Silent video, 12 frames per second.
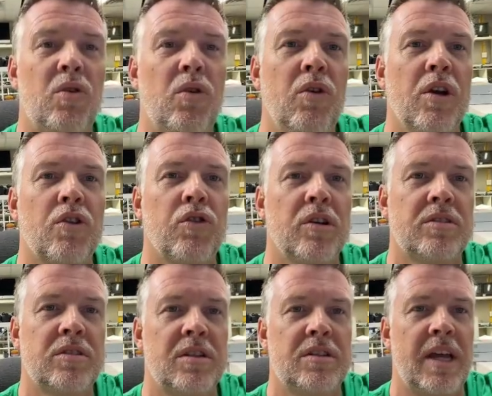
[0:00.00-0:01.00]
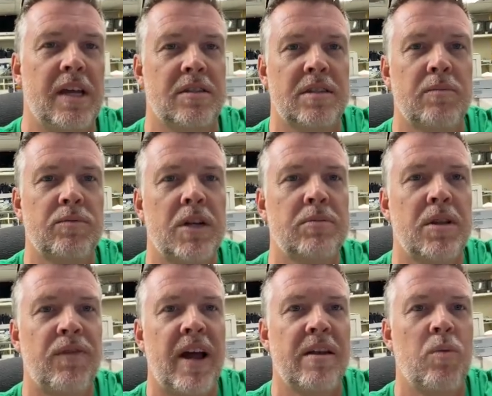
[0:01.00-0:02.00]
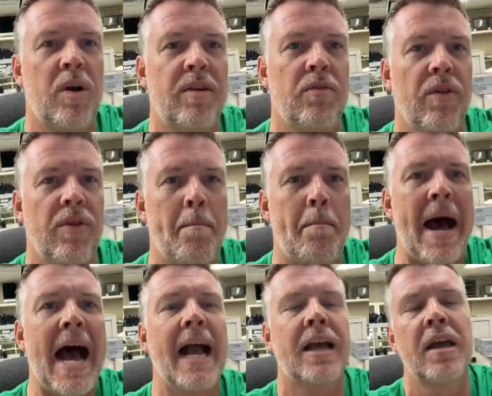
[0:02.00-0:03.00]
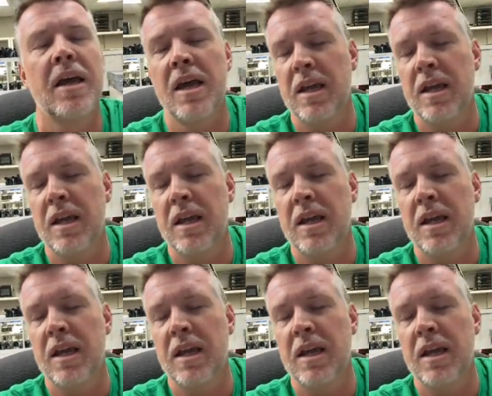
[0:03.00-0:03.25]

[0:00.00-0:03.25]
all across the disc. Sometimes I've had them where they're on the back.